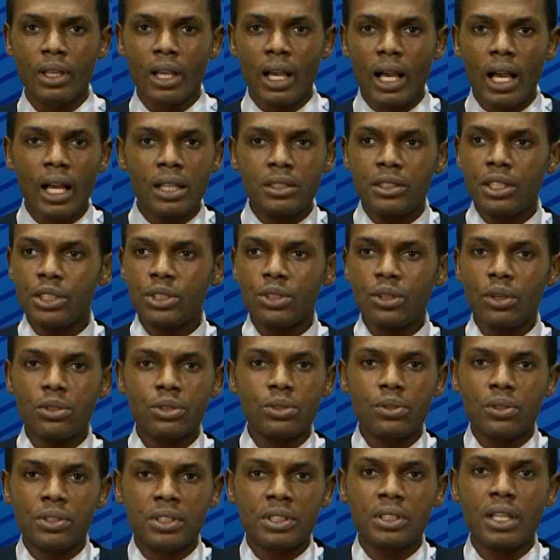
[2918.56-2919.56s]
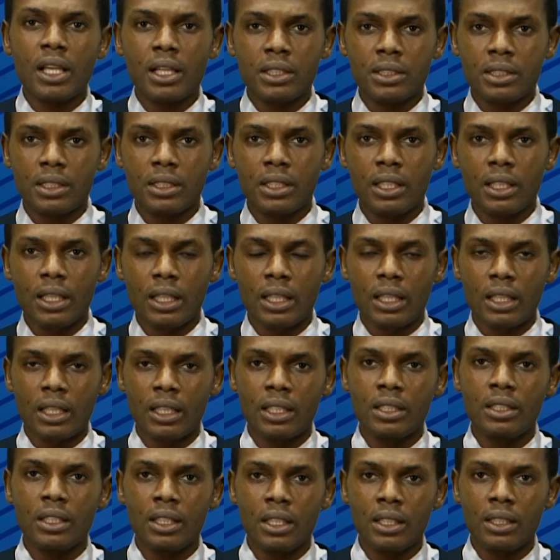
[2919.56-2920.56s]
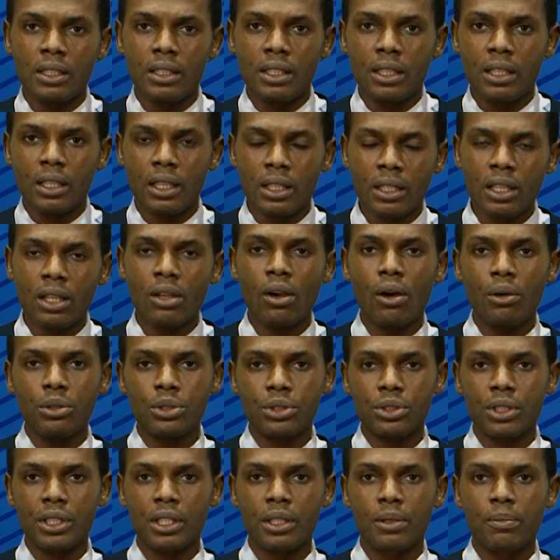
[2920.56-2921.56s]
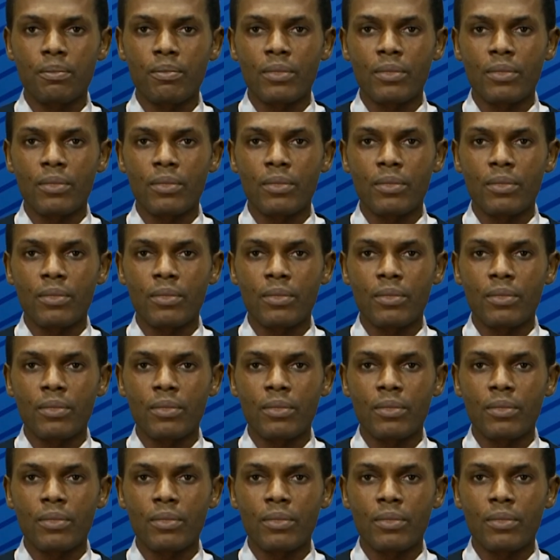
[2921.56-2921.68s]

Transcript: And ditto to states in the country.